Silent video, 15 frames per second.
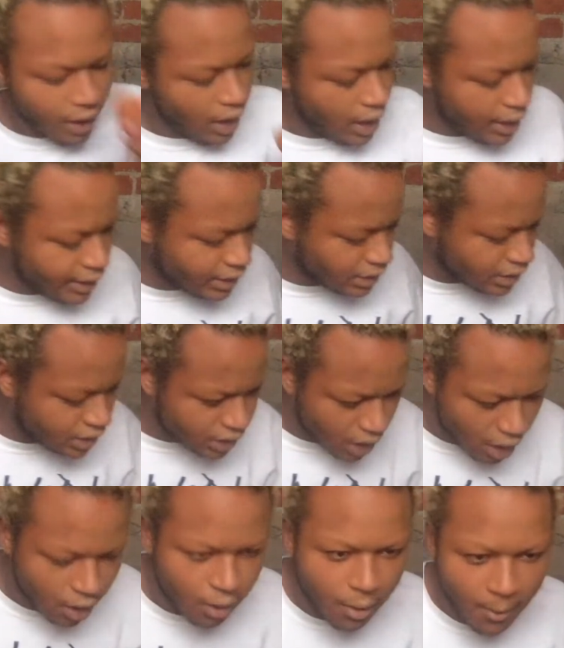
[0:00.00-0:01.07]
And
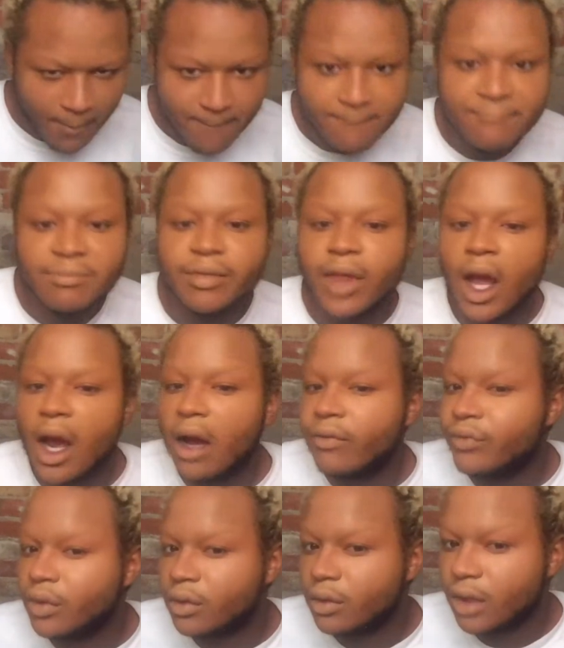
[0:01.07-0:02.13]
so
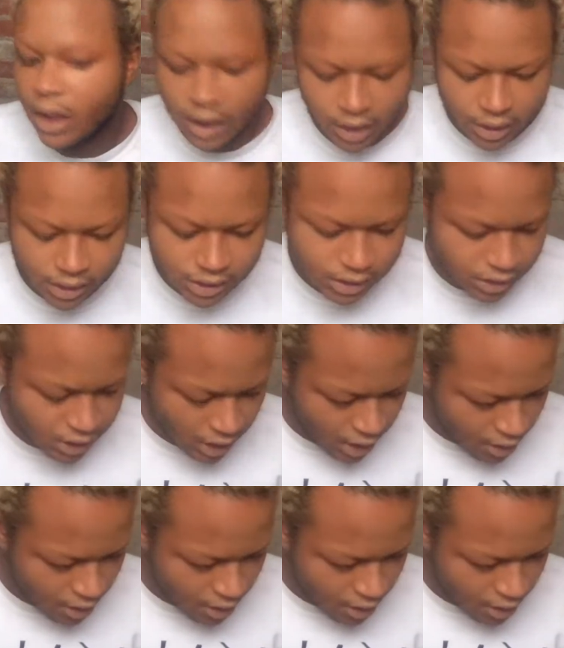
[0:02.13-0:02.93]
after this,